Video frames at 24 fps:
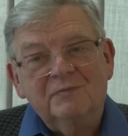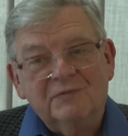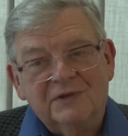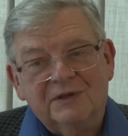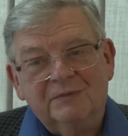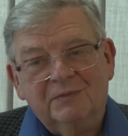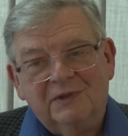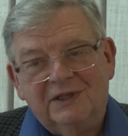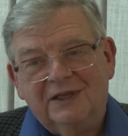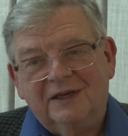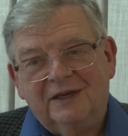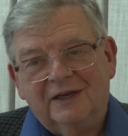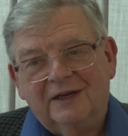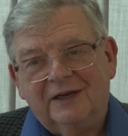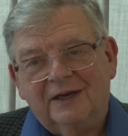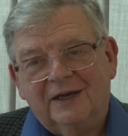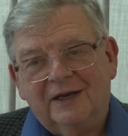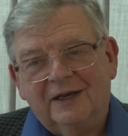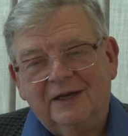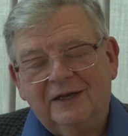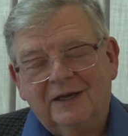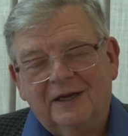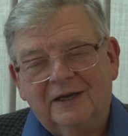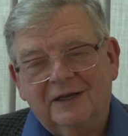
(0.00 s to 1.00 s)

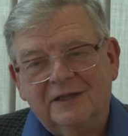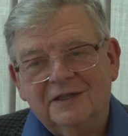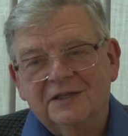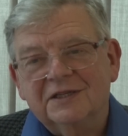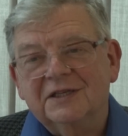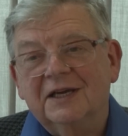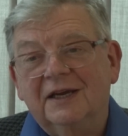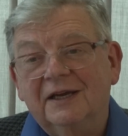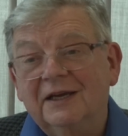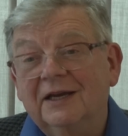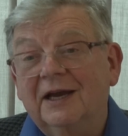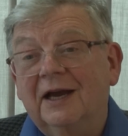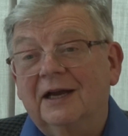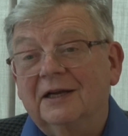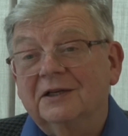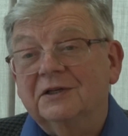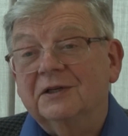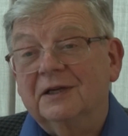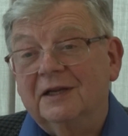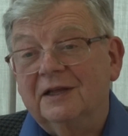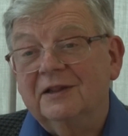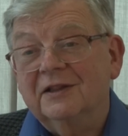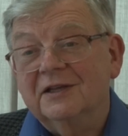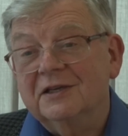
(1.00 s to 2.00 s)
DNA and say,
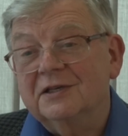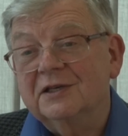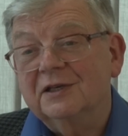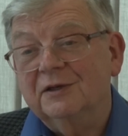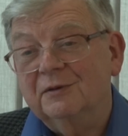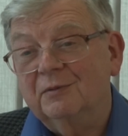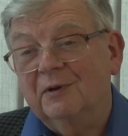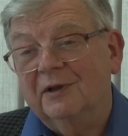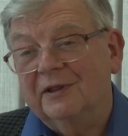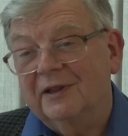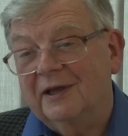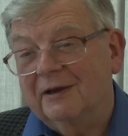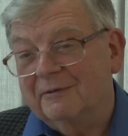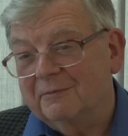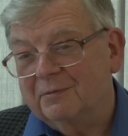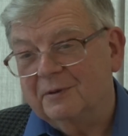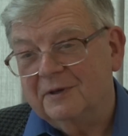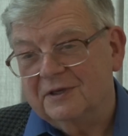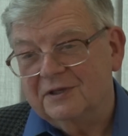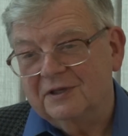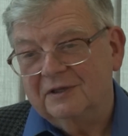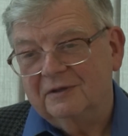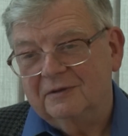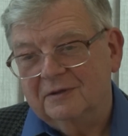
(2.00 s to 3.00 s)
actually, this is what that
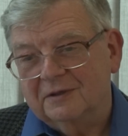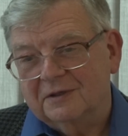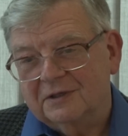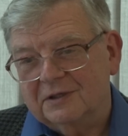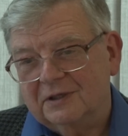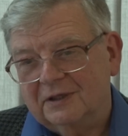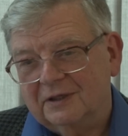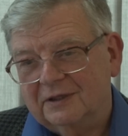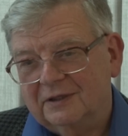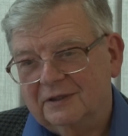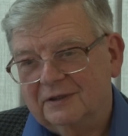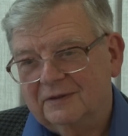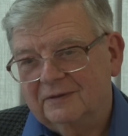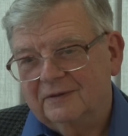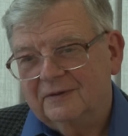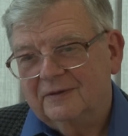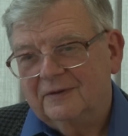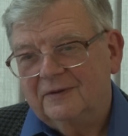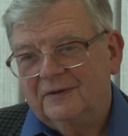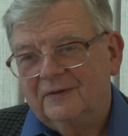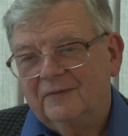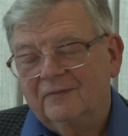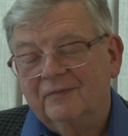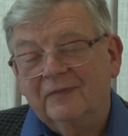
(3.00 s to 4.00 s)
person looks like.
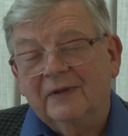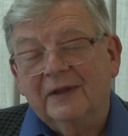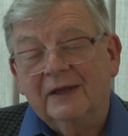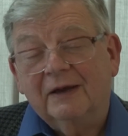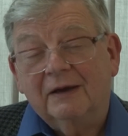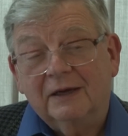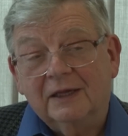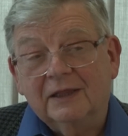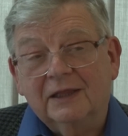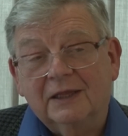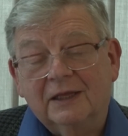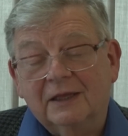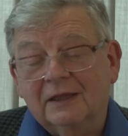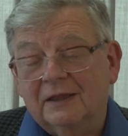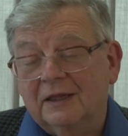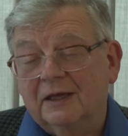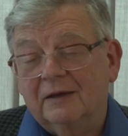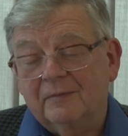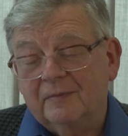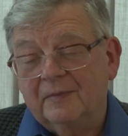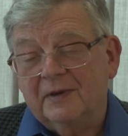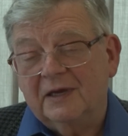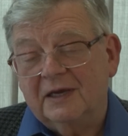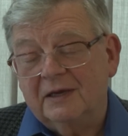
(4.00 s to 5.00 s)
Now, I think
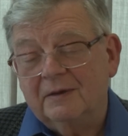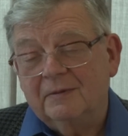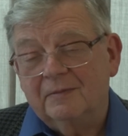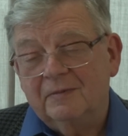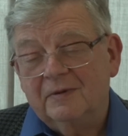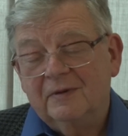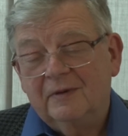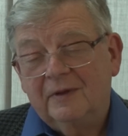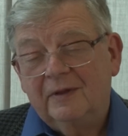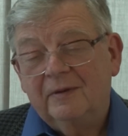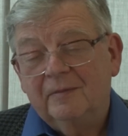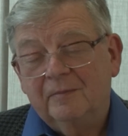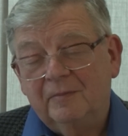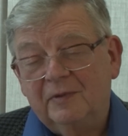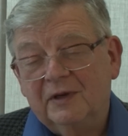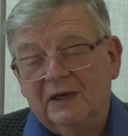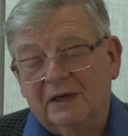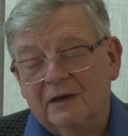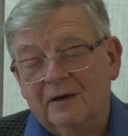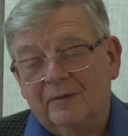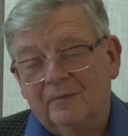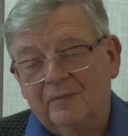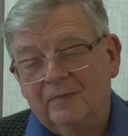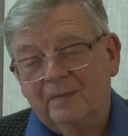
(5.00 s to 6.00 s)
that may
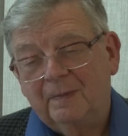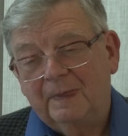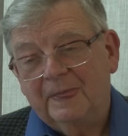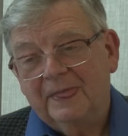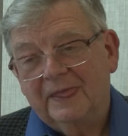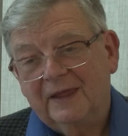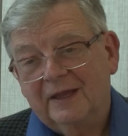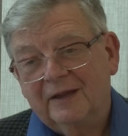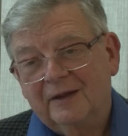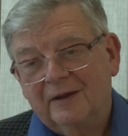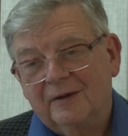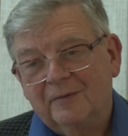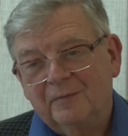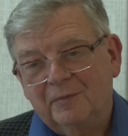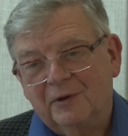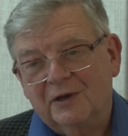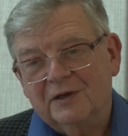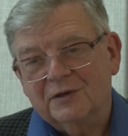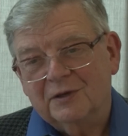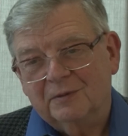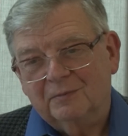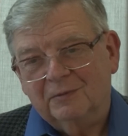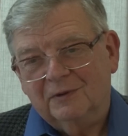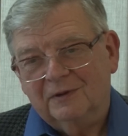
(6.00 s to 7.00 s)
become
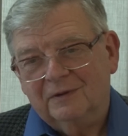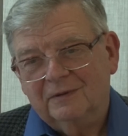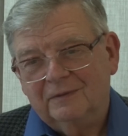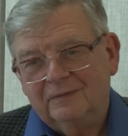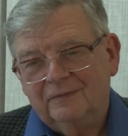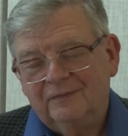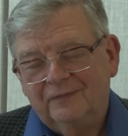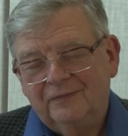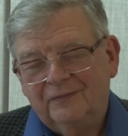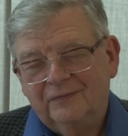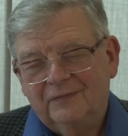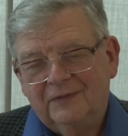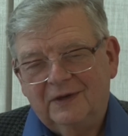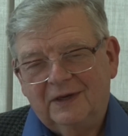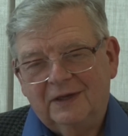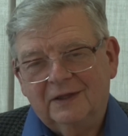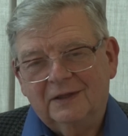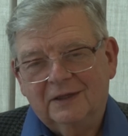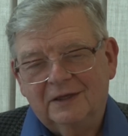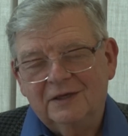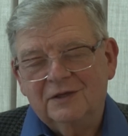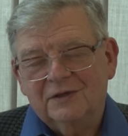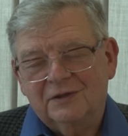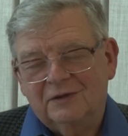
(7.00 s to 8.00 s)
possible, at
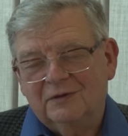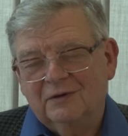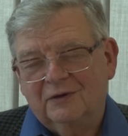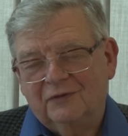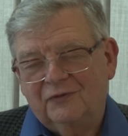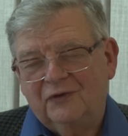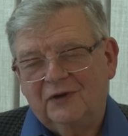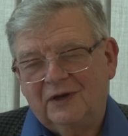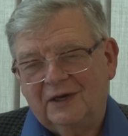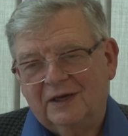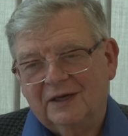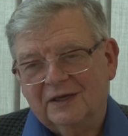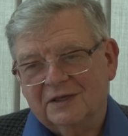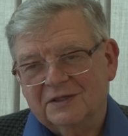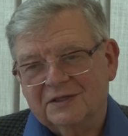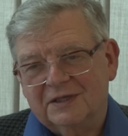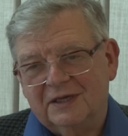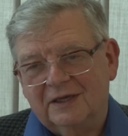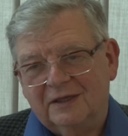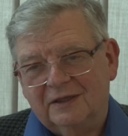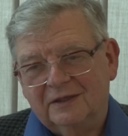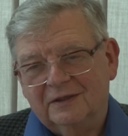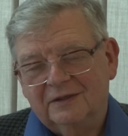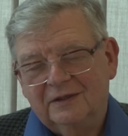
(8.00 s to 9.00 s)
least to a fair
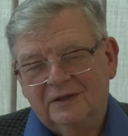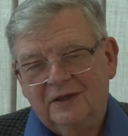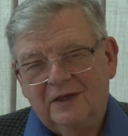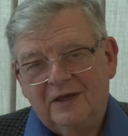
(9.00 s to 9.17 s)
extent.